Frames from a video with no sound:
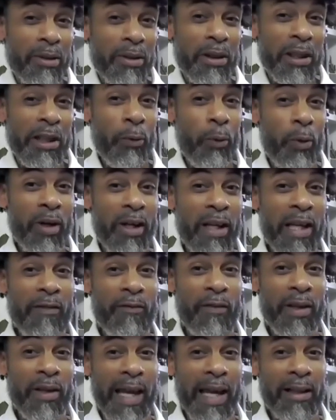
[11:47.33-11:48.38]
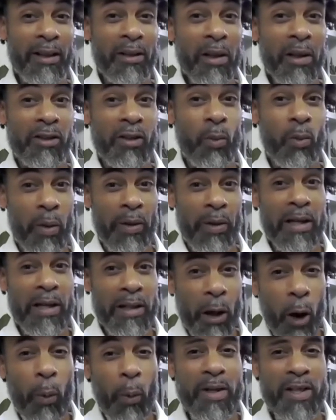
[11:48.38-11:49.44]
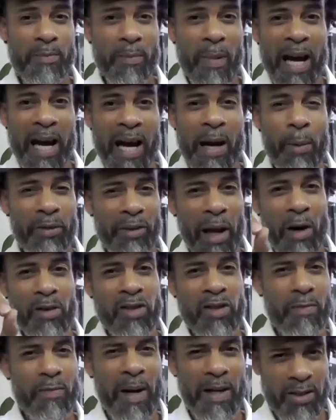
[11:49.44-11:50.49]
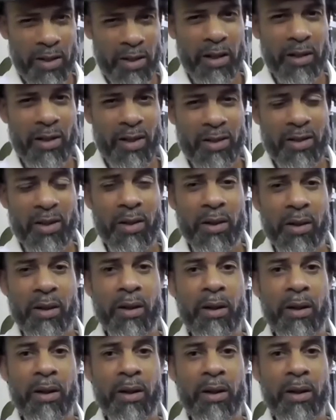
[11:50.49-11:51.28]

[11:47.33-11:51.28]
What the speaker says: It will give it a look to where they know it's mine without just my signature.